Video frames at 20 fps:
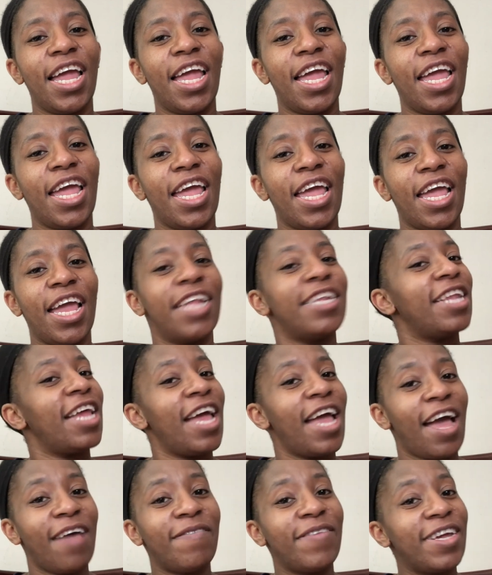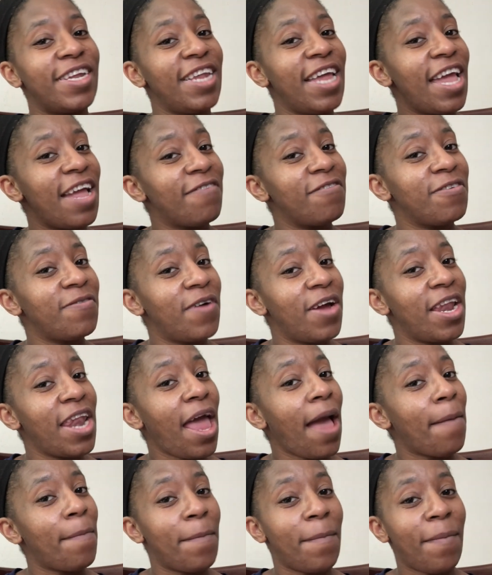and have a good day, everyone.
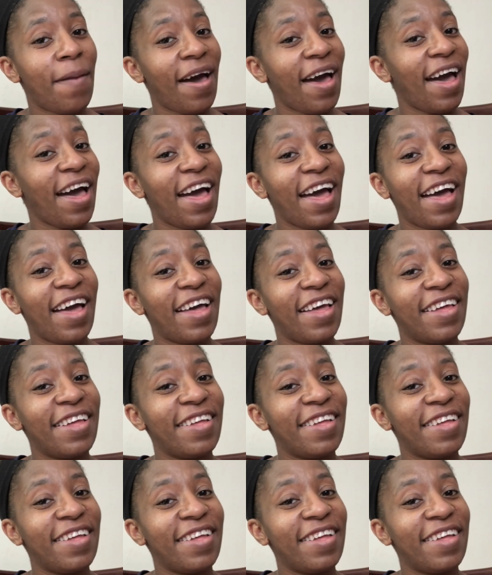Bye.